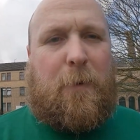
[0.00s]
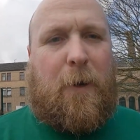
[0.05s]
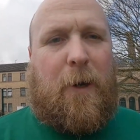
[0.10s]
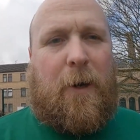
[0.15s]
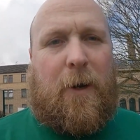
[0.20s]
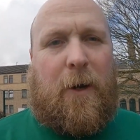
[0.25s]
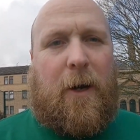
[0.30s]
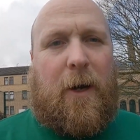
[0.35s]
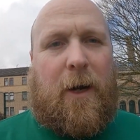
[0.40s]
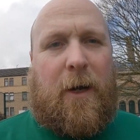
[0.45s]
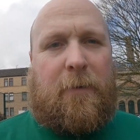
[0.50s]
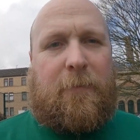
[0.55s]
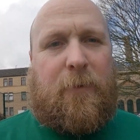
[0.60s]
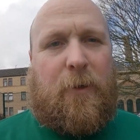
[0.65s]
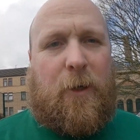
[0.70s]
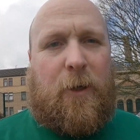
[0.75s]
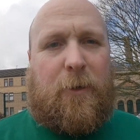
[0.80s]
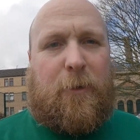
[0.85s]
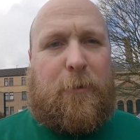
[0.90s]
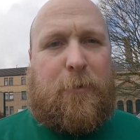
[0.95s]
but I've
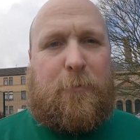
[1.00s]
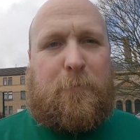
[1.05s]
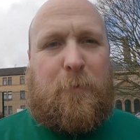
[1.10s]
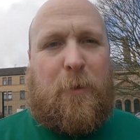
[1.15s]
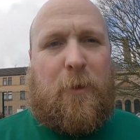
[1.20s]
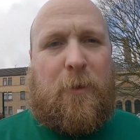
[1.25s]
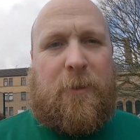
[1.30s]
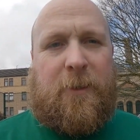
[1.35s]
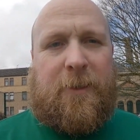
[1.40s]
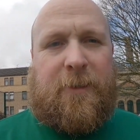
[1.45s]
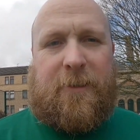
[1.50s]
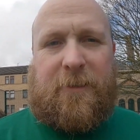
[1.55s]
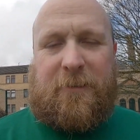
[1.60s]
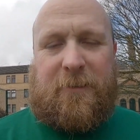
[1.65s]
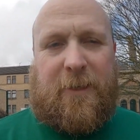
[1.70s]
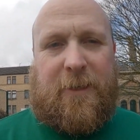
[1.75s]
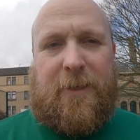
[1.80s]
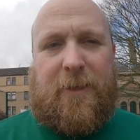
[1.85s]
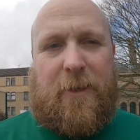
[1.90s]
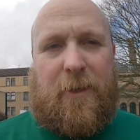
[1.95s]
got other
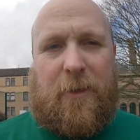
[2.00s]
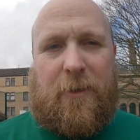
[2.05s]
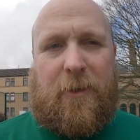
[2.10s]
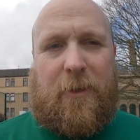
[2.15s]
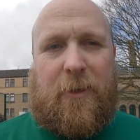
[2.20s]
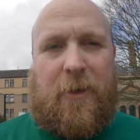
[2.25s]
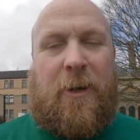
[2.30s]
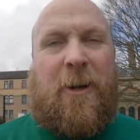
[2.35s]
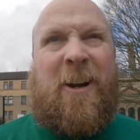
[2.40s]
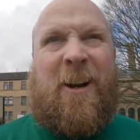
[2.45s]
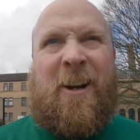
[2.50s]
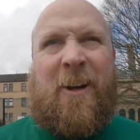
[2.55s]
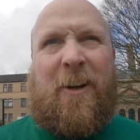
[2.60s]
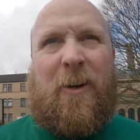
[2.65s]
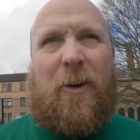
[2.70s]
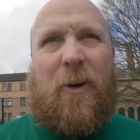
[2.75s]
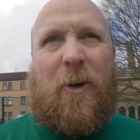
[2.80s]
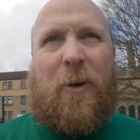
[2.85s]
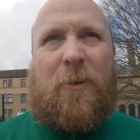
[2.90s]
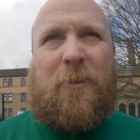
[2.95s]
sprockets and other
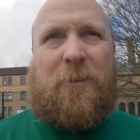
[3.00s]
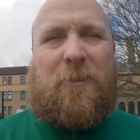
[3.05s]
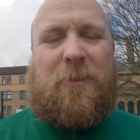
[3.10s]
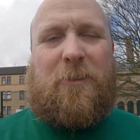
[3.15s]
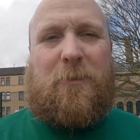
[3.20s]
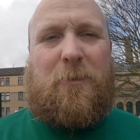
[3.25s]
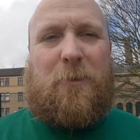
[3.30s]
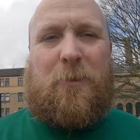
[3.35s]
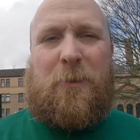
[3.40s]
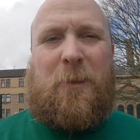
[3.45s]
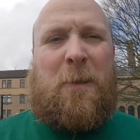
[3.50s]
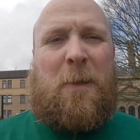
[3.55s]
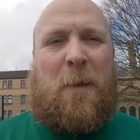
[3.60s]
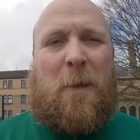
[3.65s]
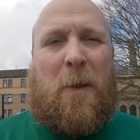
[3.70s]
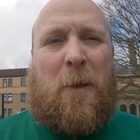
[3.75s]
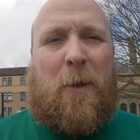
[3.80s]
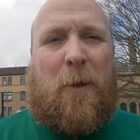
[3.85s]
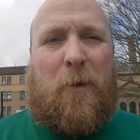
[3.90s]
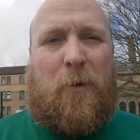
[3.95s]
cogs, so
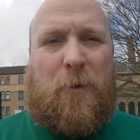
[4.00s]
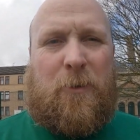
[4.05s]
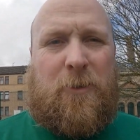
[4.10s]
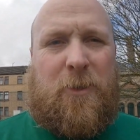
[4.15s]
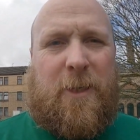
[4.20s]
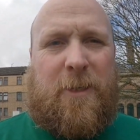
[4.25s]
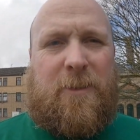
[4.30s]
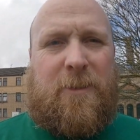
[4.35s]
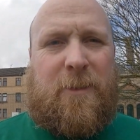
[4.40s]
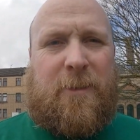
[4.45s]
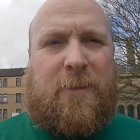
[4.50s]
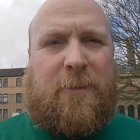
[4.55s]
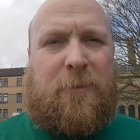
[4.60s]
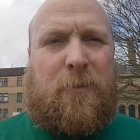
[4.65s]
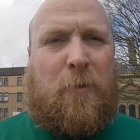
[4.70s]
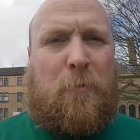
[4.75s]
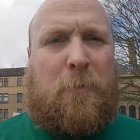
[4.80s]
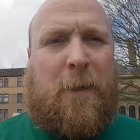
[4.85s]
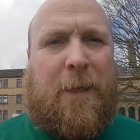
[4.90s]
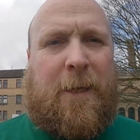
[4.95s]
go and change it,
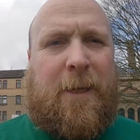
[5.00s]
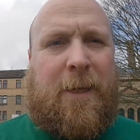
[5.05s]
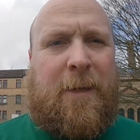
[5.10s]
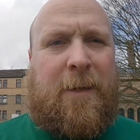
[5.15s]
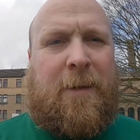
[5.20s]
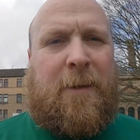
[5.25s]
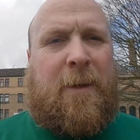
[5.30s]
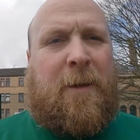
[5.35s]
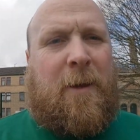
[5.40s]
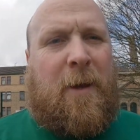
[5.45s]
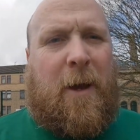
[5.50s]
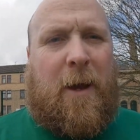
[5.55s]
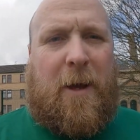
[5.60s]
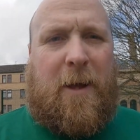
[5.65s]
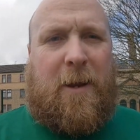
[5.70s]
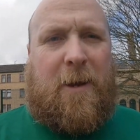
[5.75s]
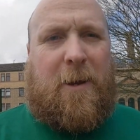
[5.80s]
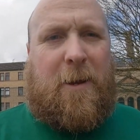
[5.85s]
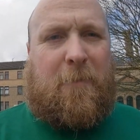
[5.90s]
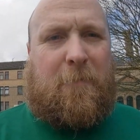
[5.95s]
it's no biggie.
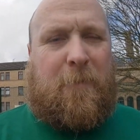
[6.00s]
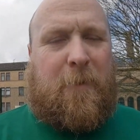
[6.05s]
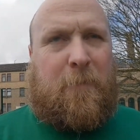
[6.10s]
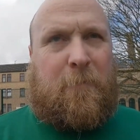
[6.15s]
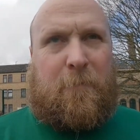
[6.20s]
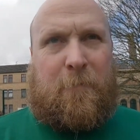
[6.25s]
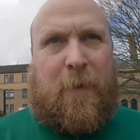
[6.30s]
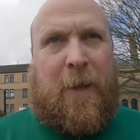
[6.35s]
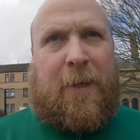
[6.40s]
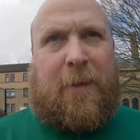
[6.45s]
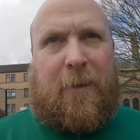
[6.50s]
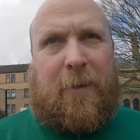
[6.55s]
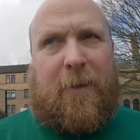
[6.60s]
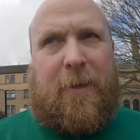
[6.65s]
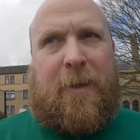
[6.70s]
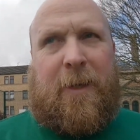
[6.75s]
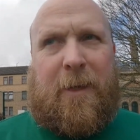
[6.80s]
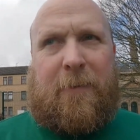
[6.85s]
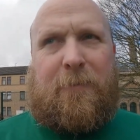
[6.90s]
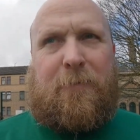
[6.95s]
And if it
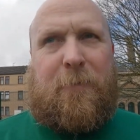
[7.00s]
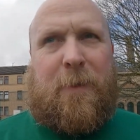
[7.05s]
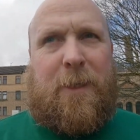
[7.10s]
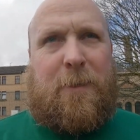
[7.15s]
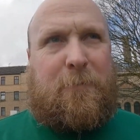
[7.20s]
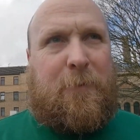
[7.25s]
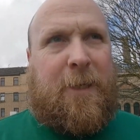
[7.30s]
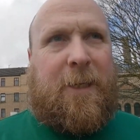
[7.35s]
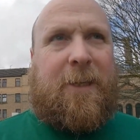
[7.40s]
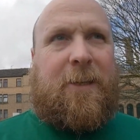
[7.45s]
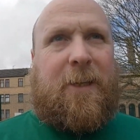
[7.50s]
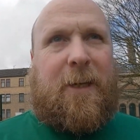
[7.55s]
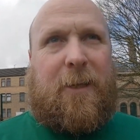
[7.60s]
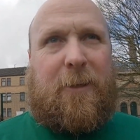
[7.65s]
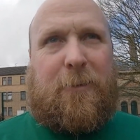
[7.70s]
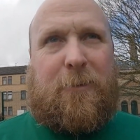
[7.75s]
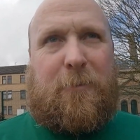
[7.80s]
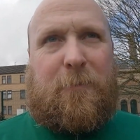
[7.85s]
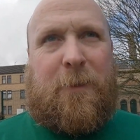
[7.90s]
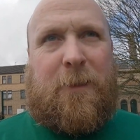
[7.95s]
mentally gives me the break that
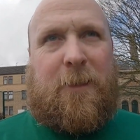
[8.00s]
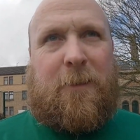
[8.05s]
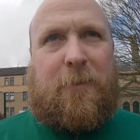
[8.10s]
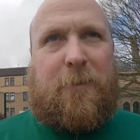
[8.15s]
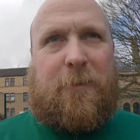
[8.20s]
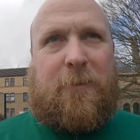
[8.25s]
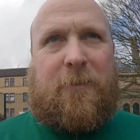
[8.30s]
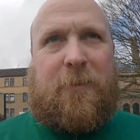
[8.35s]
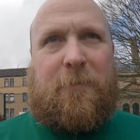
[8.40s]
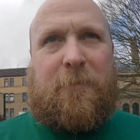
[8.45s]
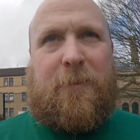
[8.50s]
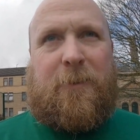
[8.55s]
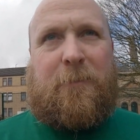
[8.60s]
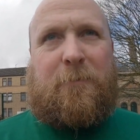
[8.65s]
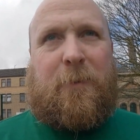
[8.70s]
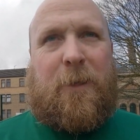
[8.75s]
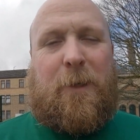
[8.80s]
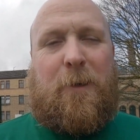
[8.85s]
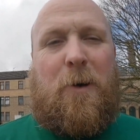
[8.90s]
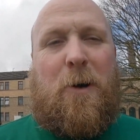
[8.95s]
allows me to do
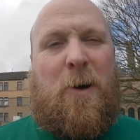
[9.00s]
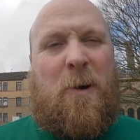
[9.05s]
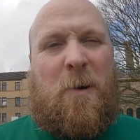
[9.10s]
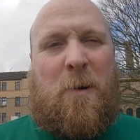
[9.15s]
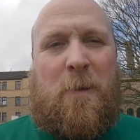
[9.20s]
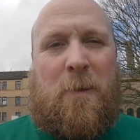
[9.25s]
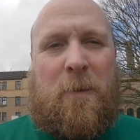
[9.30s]
something, well,